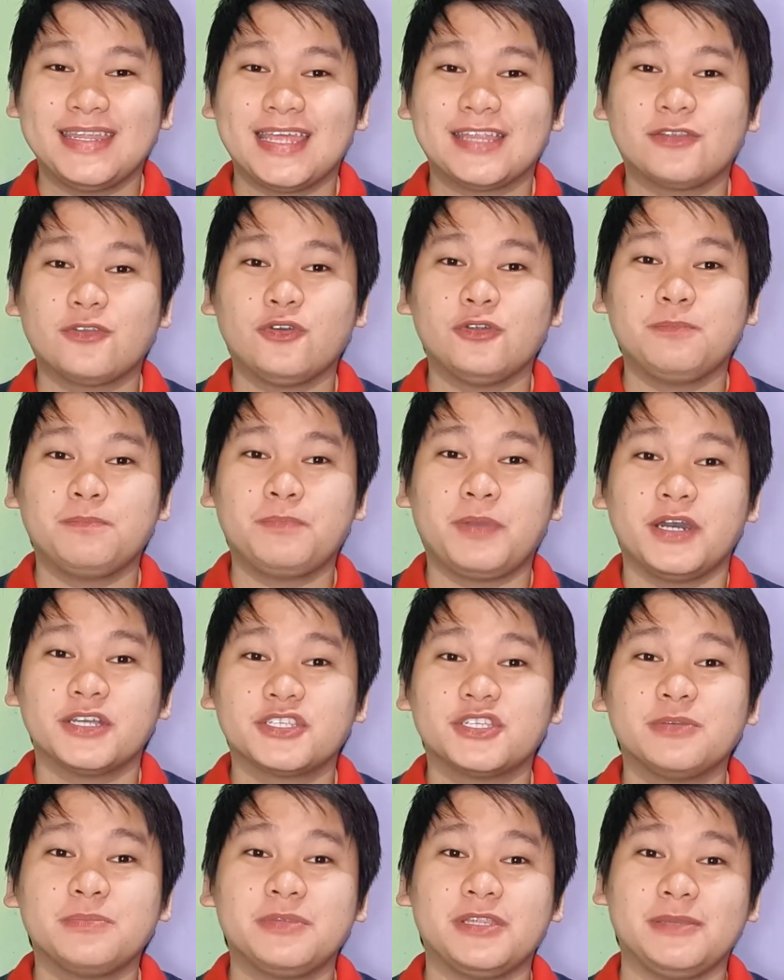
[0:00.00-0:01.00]
that could
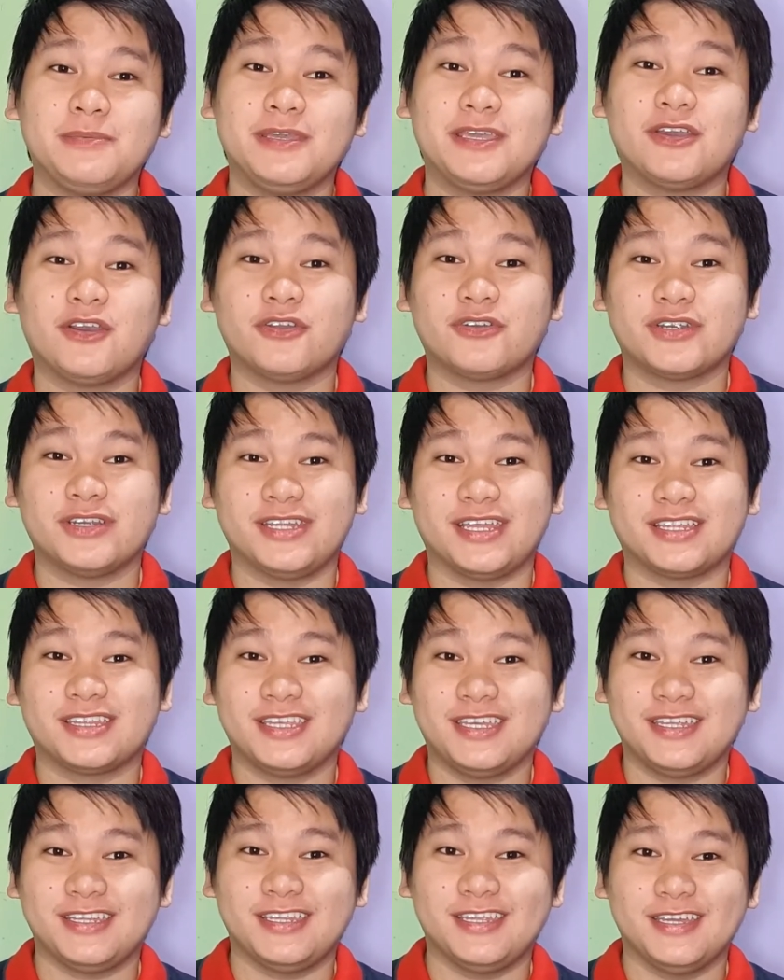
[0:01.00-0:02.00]
possibly be
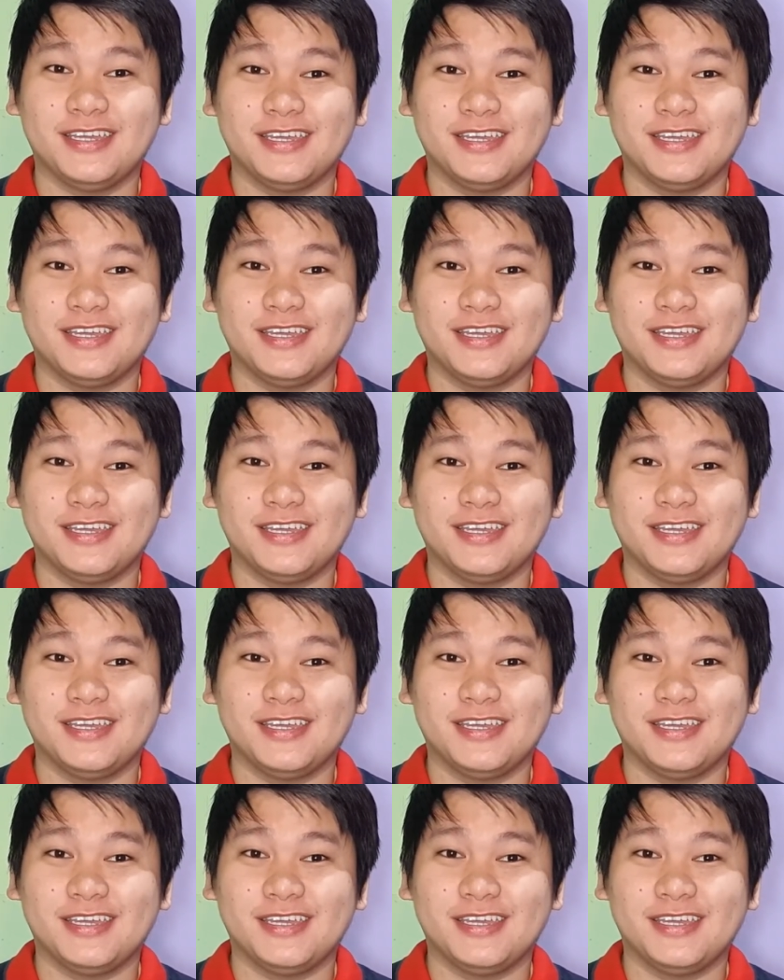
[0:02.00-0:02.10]
contradicted.